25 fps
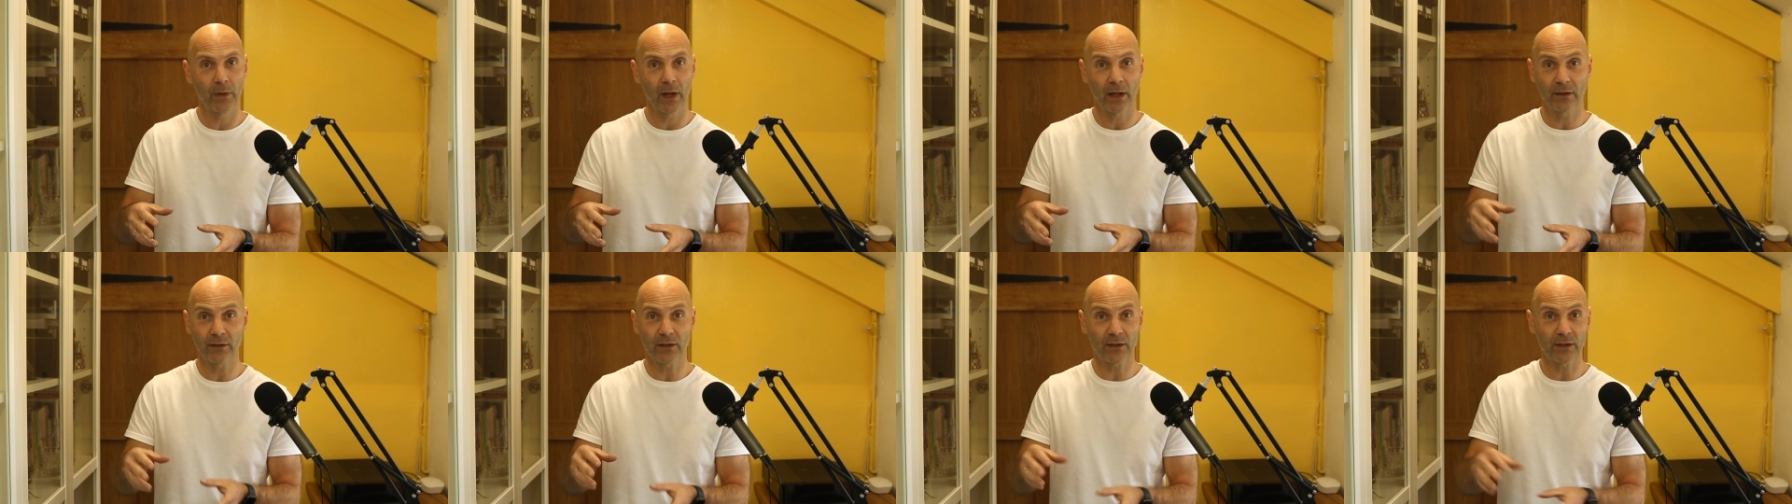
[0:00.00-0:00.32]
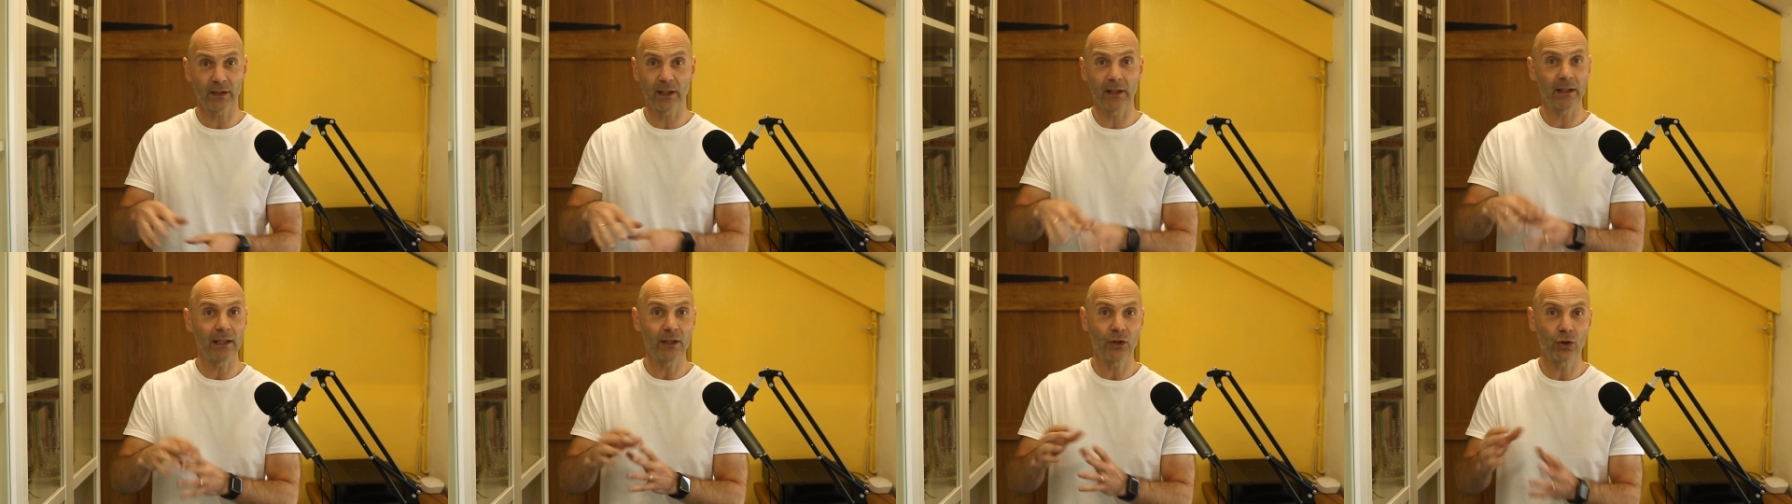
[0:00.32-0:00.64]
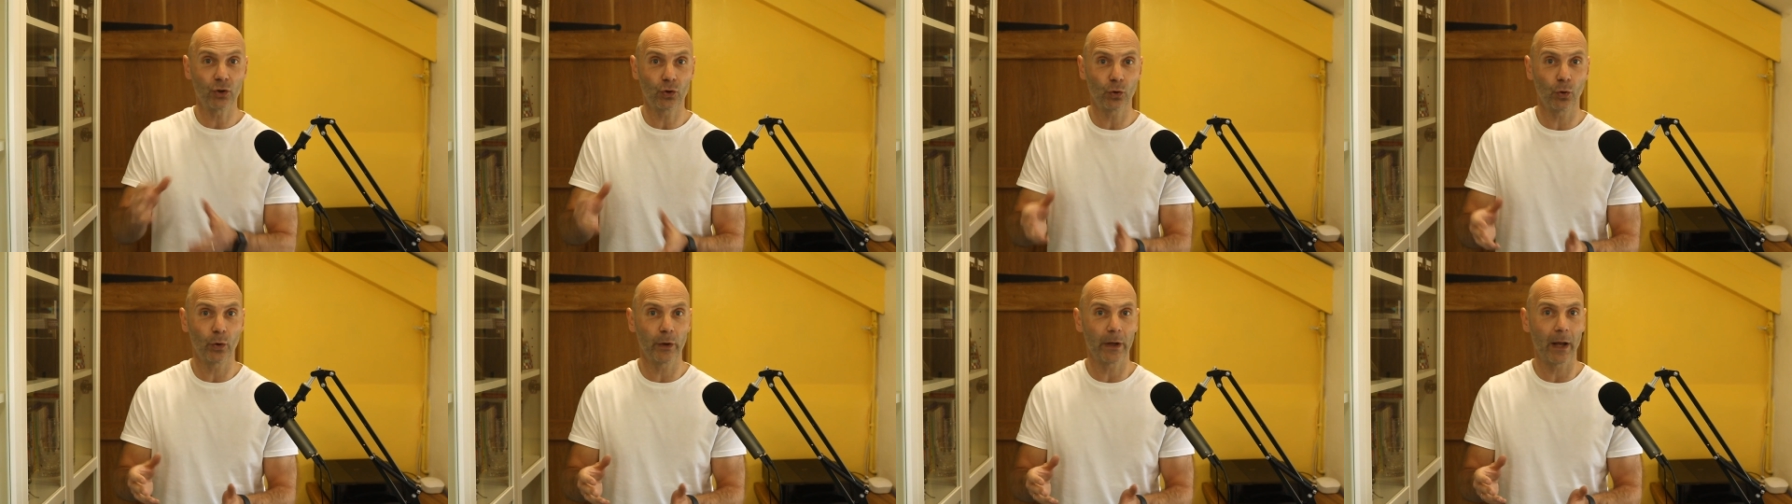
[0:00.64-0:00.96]
and still
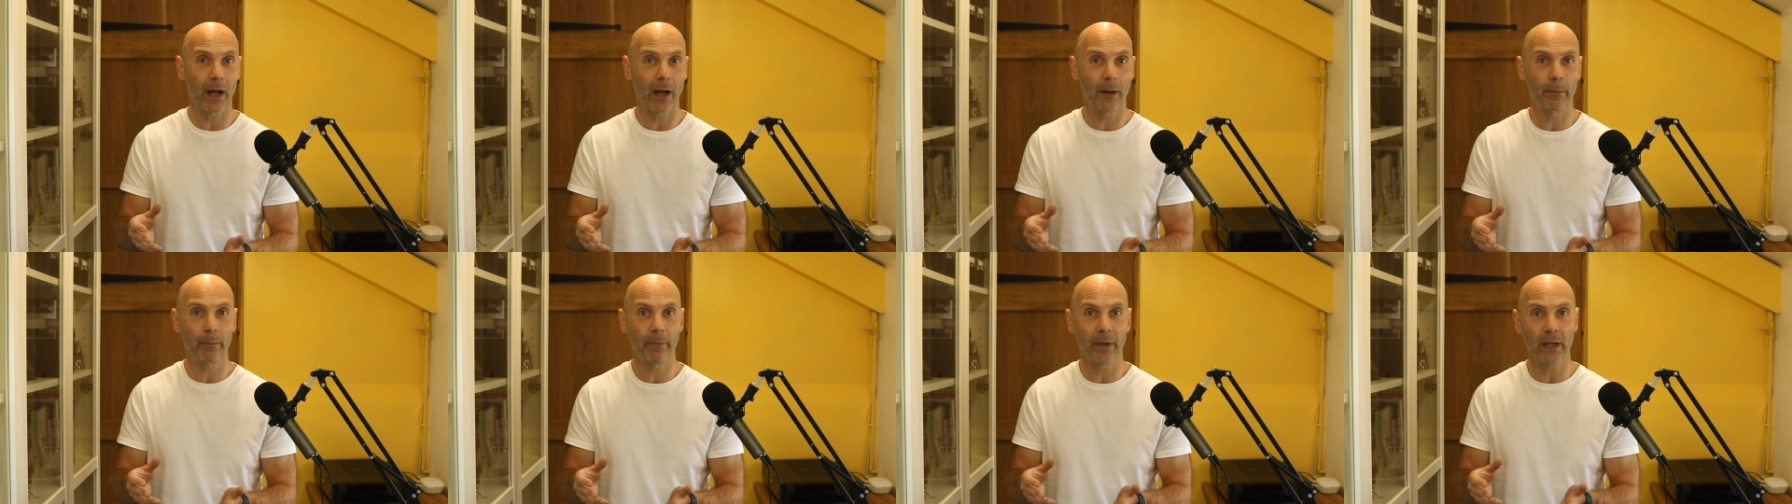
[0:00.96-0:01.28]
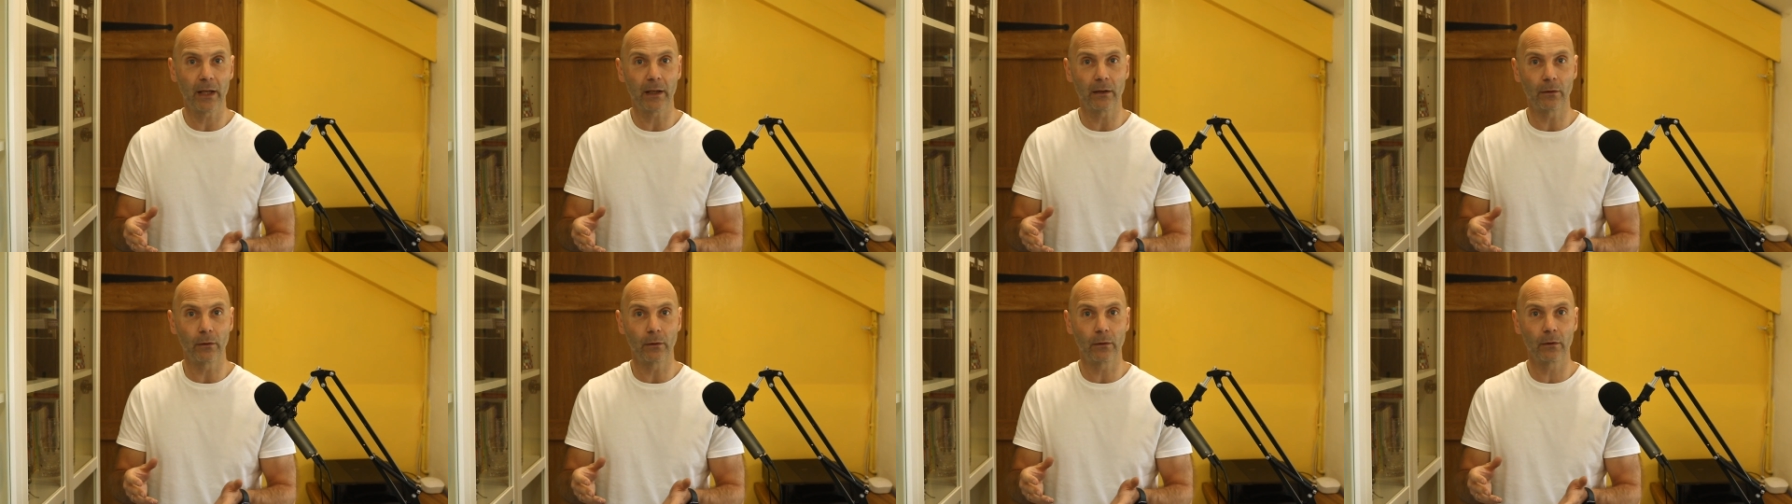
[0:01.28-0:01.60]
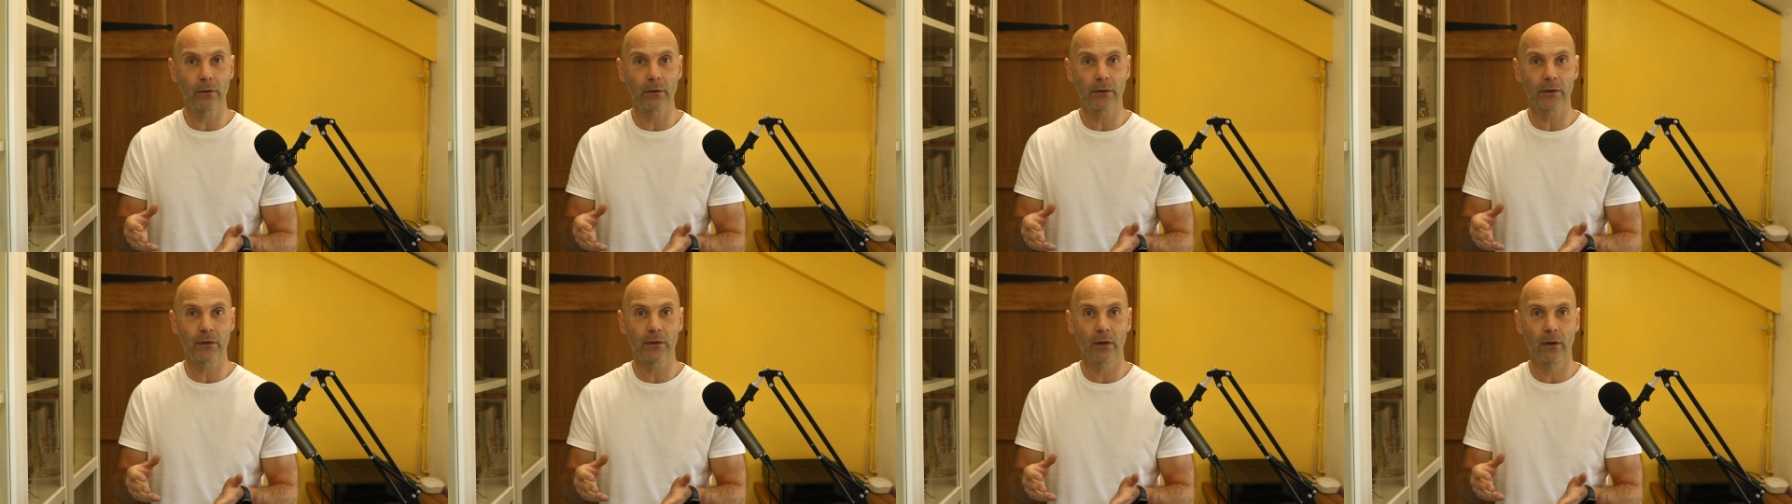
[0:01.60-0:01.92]
enjoy our
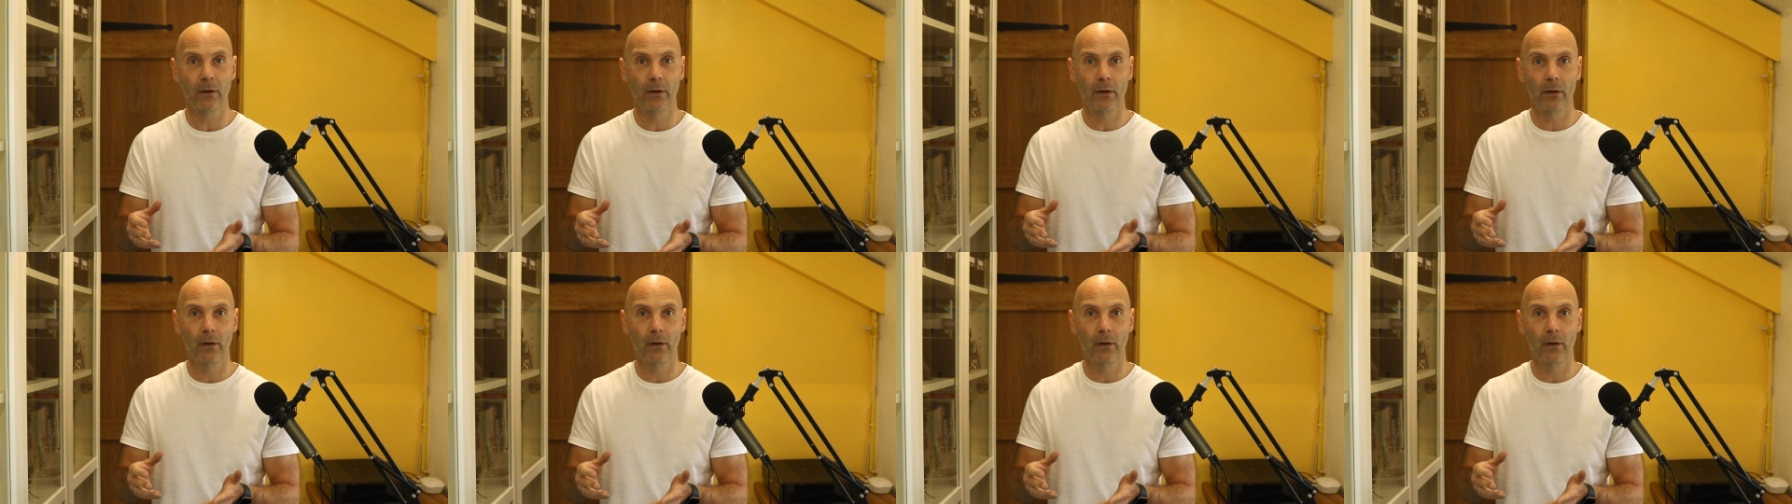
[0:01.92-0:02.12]
meals.